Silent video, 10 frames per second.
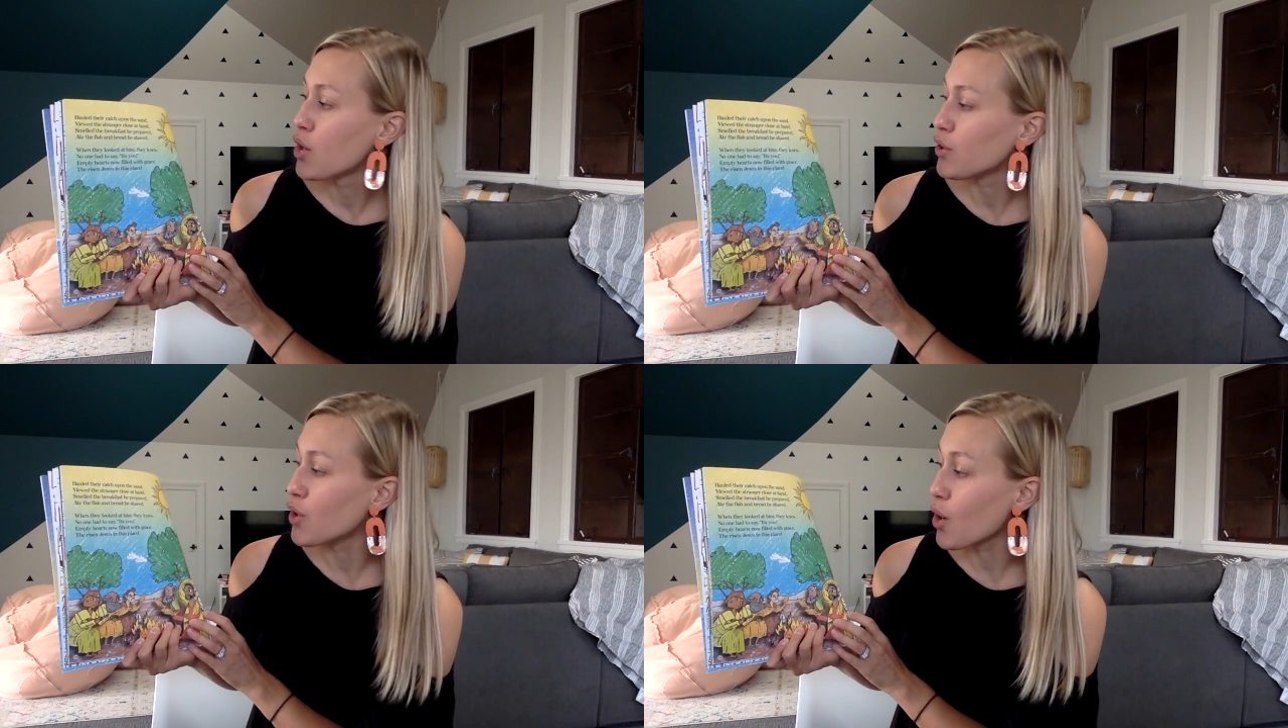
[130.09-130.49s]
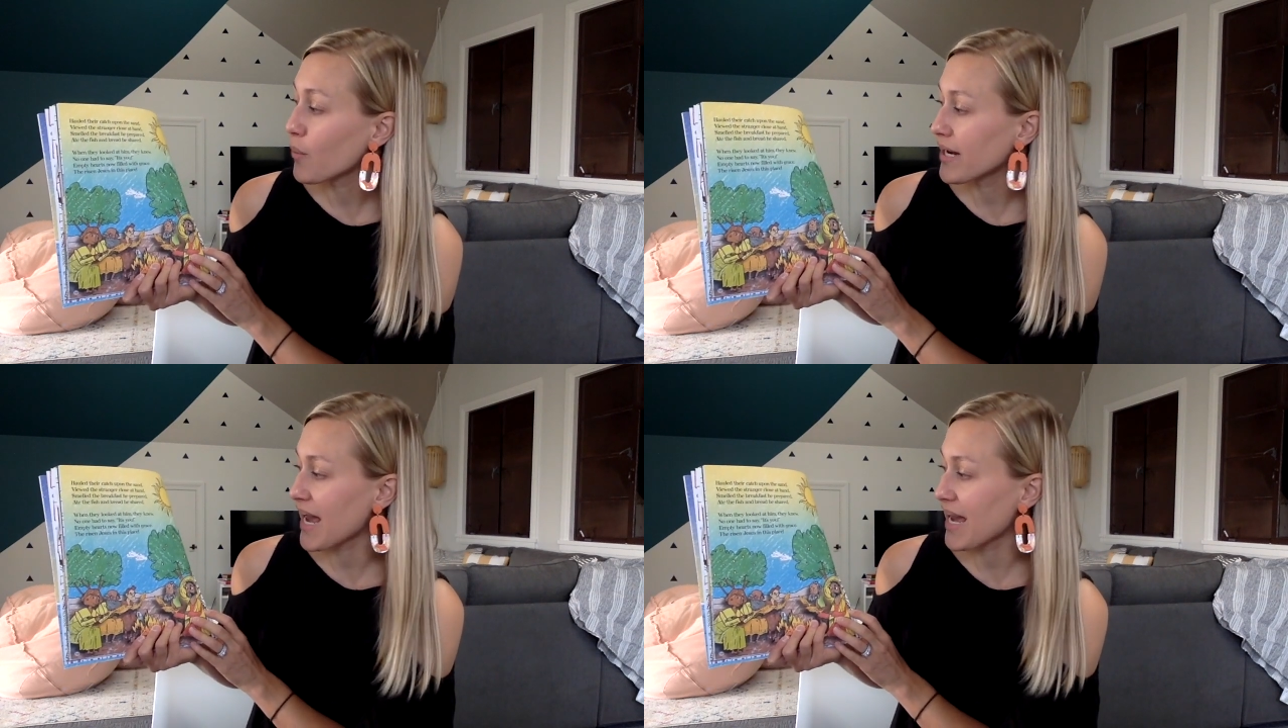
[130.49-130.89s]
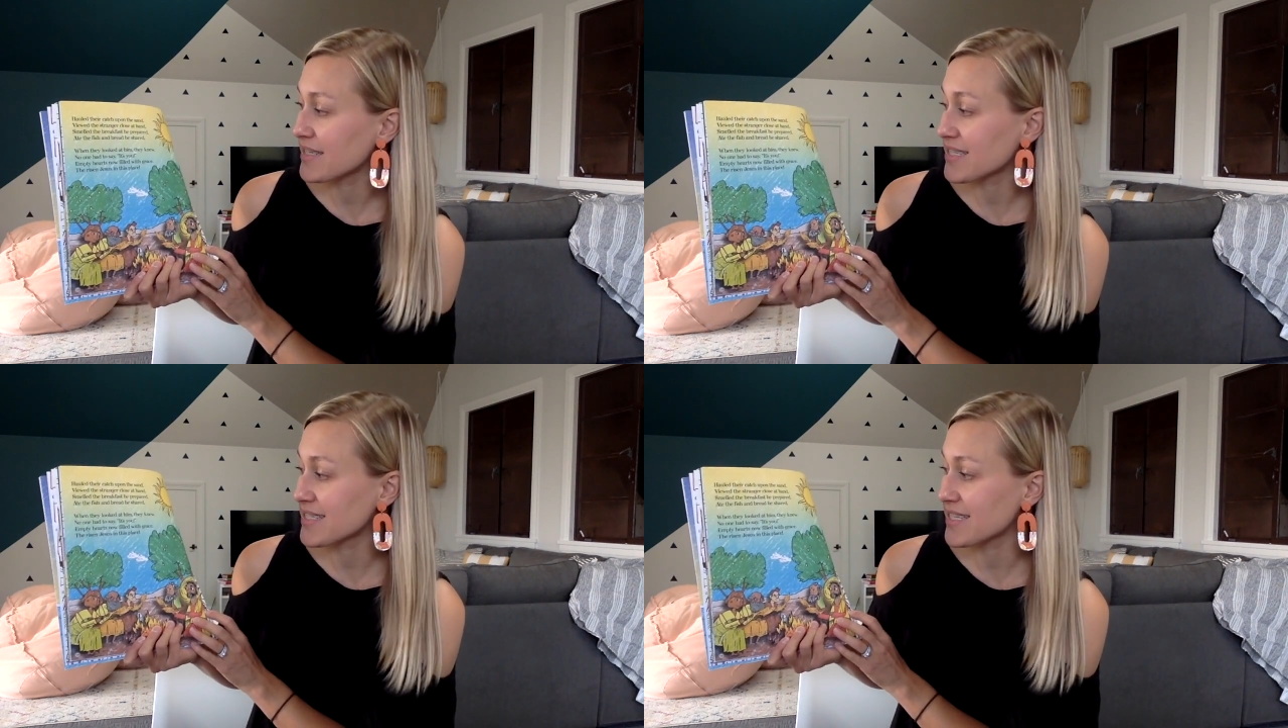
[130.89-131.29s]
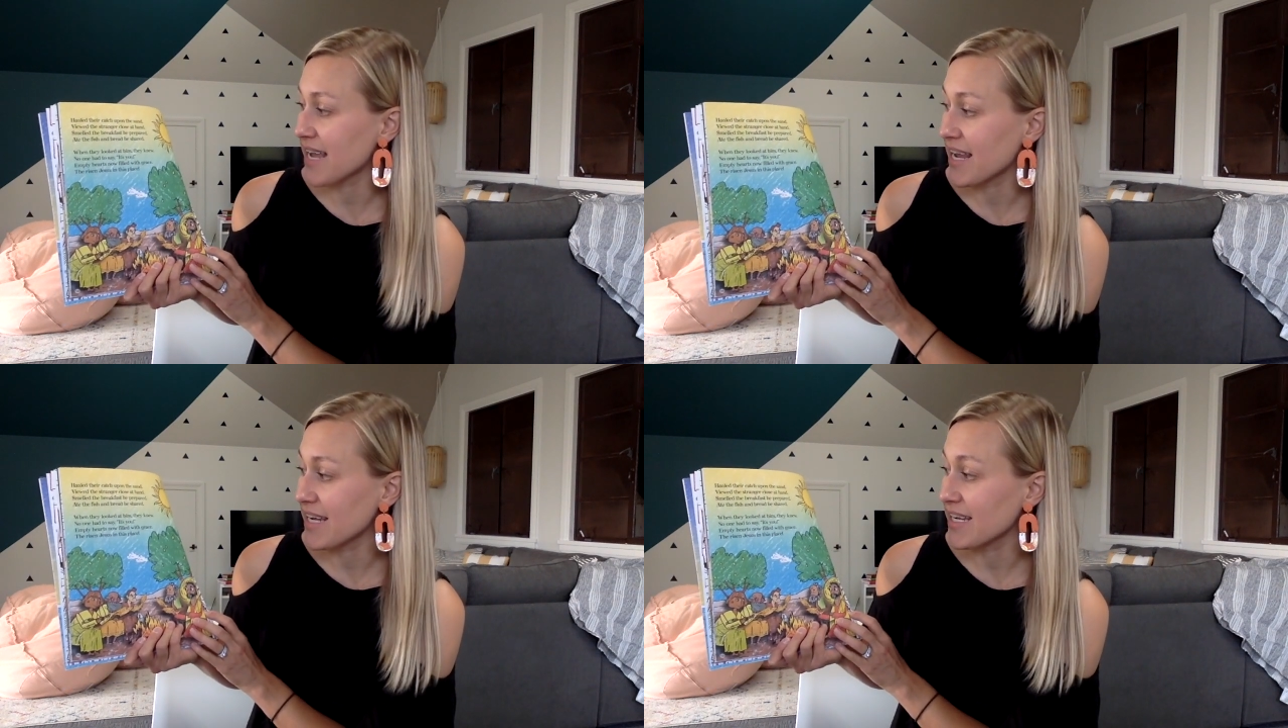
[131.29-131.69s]
No one had to
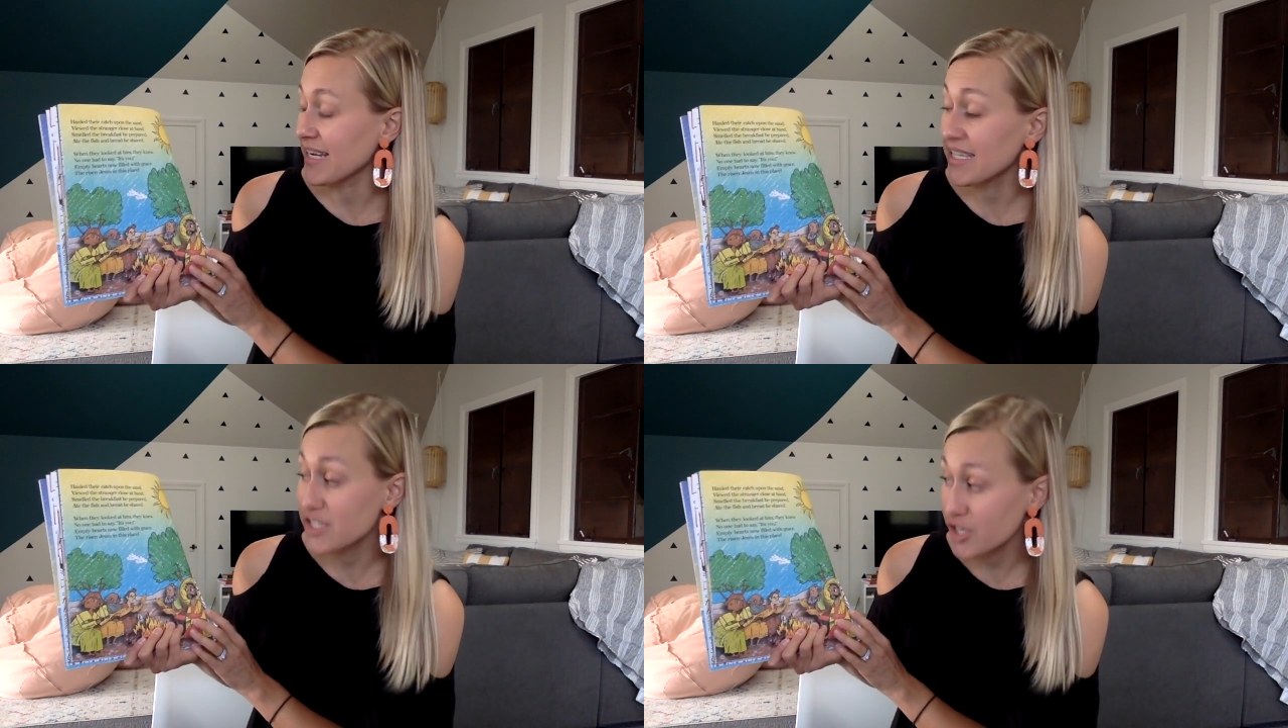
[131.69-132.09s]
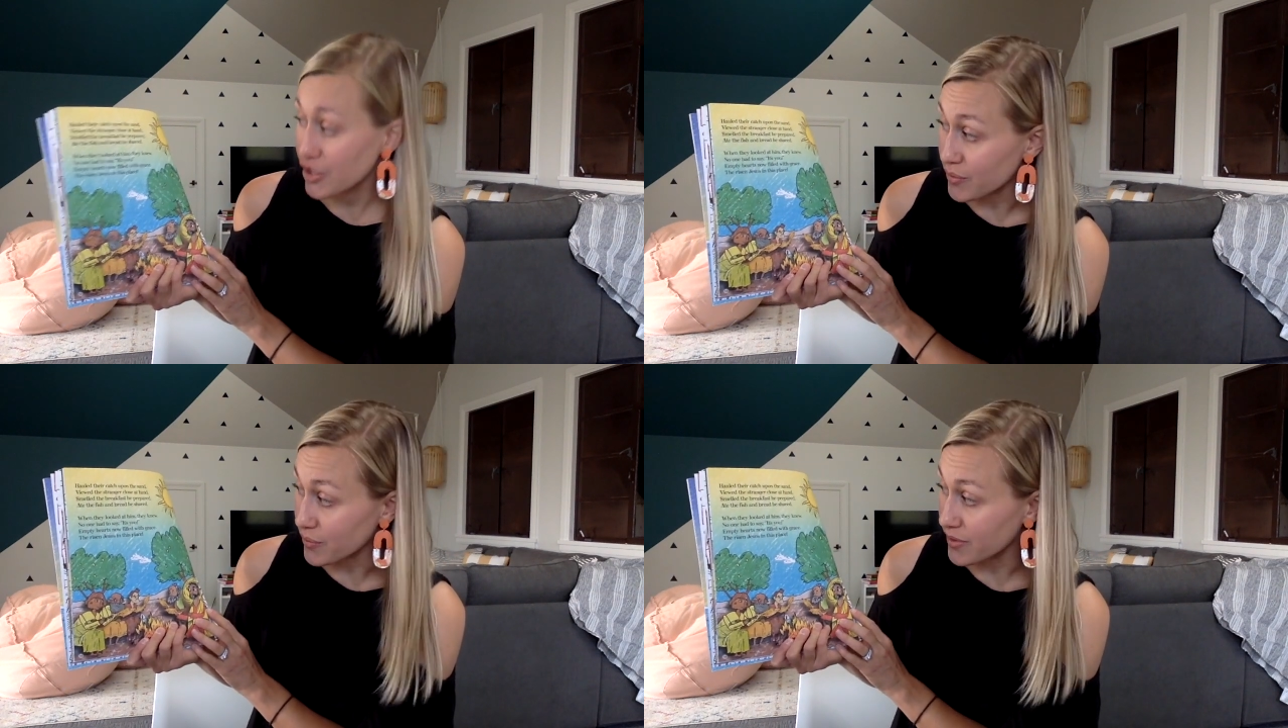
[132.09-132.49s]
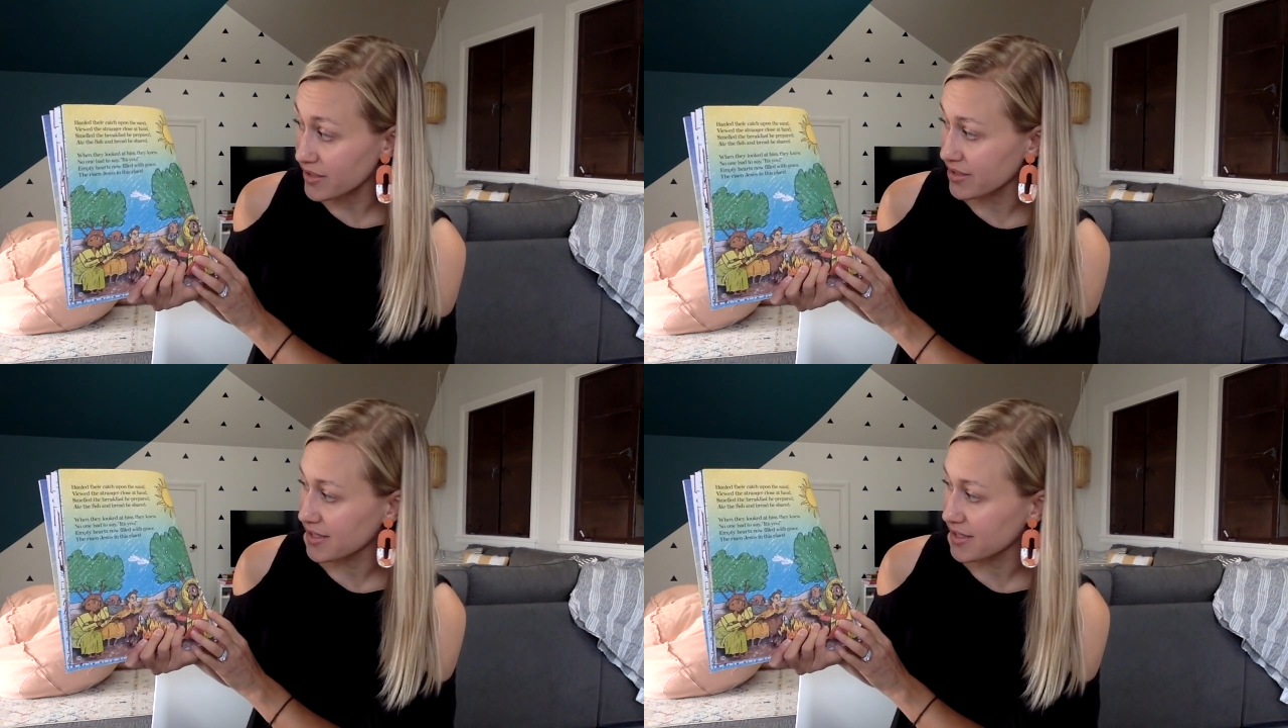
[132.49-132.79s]
say, "It's you."